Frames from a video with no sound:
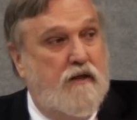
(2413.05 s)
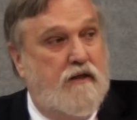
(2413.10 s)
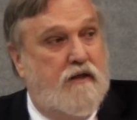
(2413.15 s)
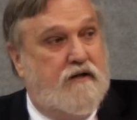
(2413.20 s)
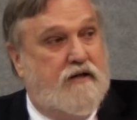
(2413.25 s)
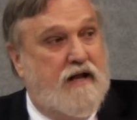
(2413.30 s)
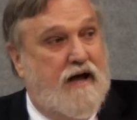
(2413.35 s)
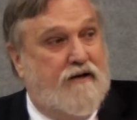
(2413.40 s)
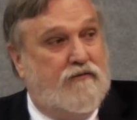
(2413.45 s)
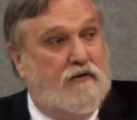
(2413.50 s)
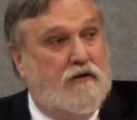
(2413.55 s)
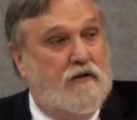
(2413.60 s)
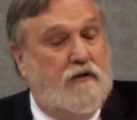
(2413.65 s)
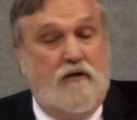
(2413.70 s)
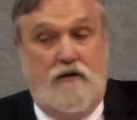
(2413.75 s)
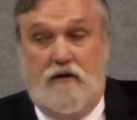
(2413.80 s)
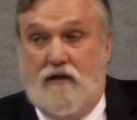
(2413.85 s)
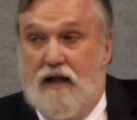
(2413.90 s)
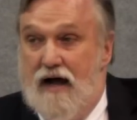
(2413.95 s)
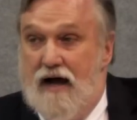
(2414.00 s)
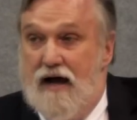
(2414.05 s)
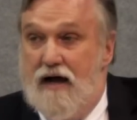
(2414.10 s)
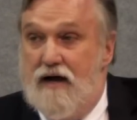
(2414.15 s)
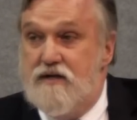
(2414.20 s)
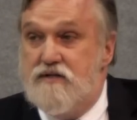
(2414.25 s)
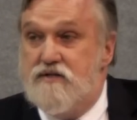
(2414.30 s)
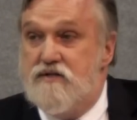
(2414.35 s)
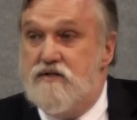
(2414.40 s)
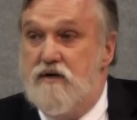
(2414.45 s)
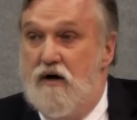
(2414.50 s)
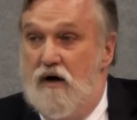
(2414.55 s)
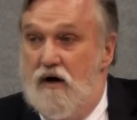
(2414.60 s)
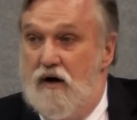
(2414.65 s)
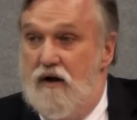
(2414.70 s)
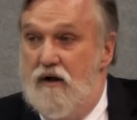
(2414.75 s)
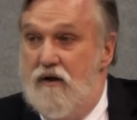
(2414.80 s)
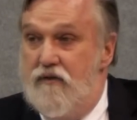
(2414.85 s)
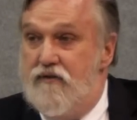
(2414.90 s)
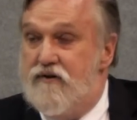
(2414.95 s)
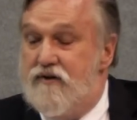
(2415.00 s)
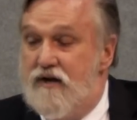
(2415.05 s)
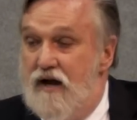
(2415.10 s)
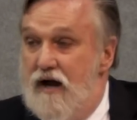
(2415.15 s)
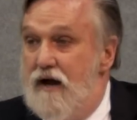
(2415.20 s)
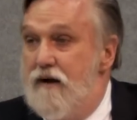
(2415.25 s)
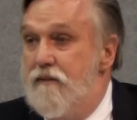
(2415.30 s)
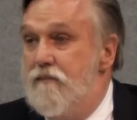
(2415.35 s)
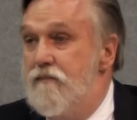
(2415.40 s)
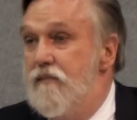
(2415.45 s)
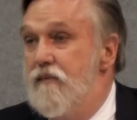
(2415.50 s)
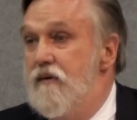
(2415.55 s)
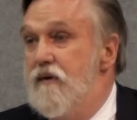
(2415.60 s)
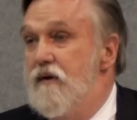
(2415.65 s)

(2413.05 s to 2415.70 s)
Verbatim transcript: The devil lies all the time.